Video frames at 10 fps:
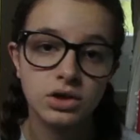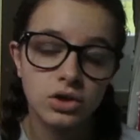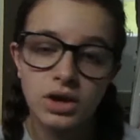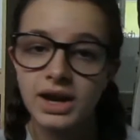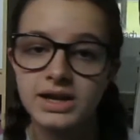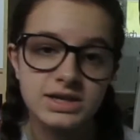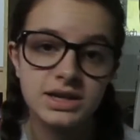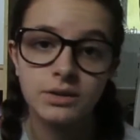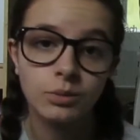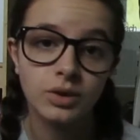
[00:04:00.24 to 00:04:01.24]
you can edit
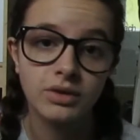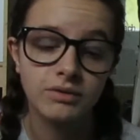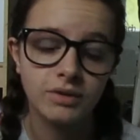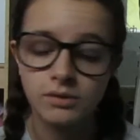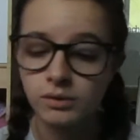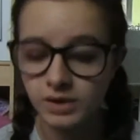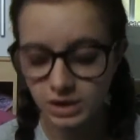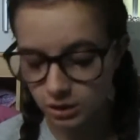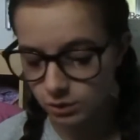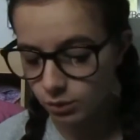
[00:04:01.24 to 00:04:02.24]
it with Viva
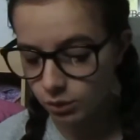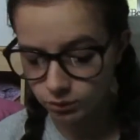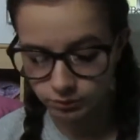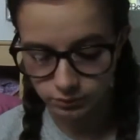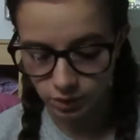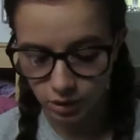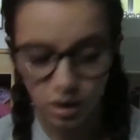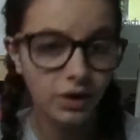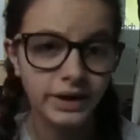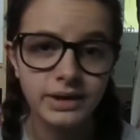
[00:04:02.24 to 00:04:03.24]
Video or
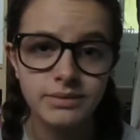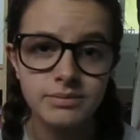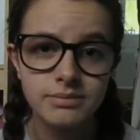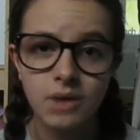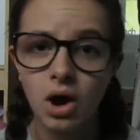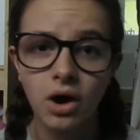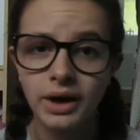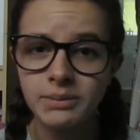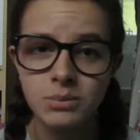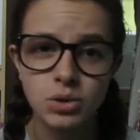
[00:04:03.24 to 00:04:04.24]

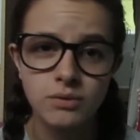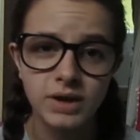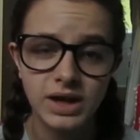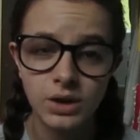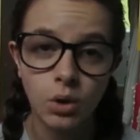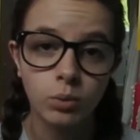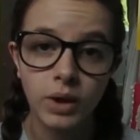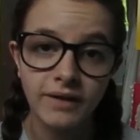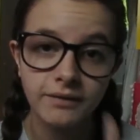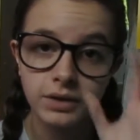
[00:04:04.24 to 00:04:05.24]
iMovie or
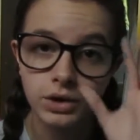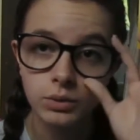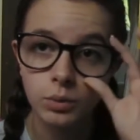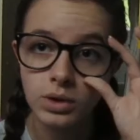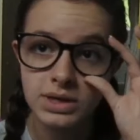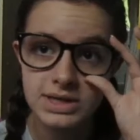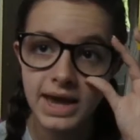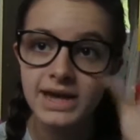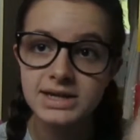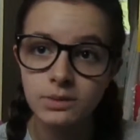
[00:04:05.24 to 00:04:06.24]
whatever you want to
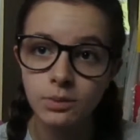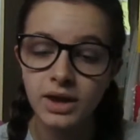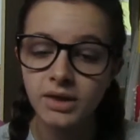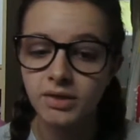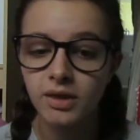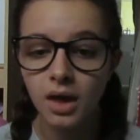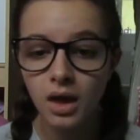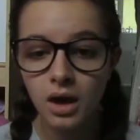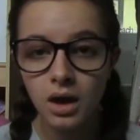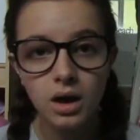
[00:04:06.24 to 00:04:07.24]
edit with,
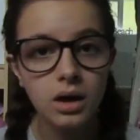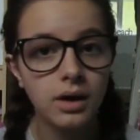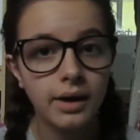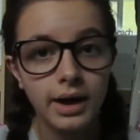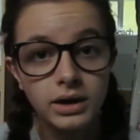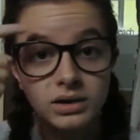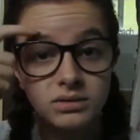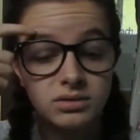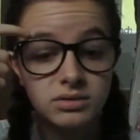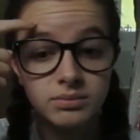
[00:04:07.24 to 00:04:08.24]

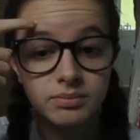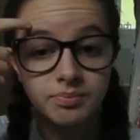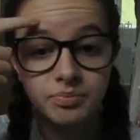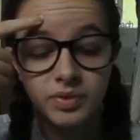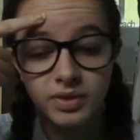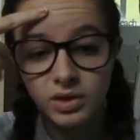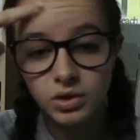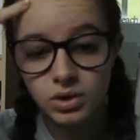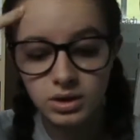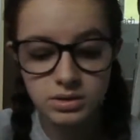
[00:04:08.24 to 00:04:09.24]
and
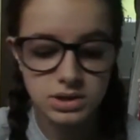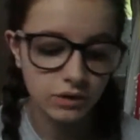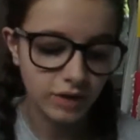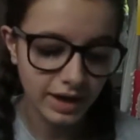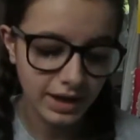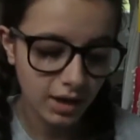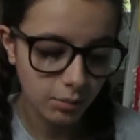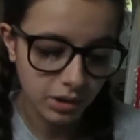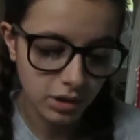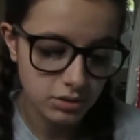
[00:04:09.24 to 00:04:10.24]
you can directly
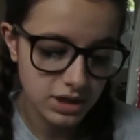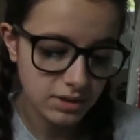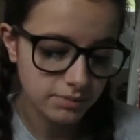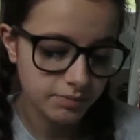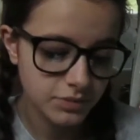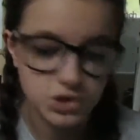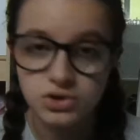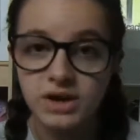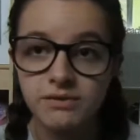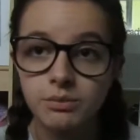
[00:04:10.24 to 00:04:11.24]
upload it
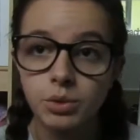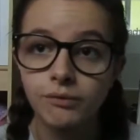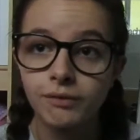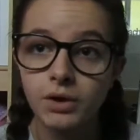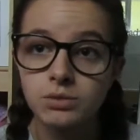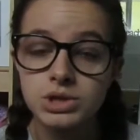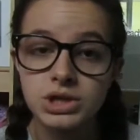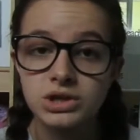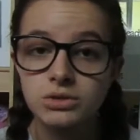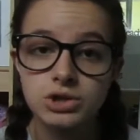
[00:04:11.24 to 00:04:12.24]
straight from your phone to
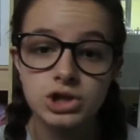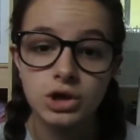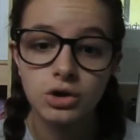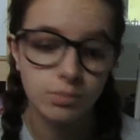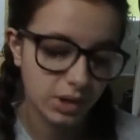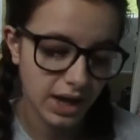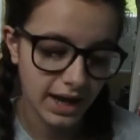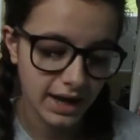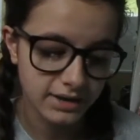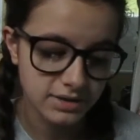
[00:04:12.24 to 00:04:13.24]
YouTube,
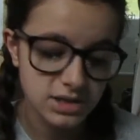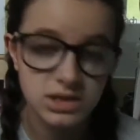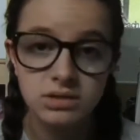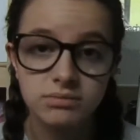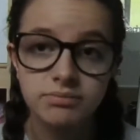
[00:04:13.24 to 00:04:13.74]
and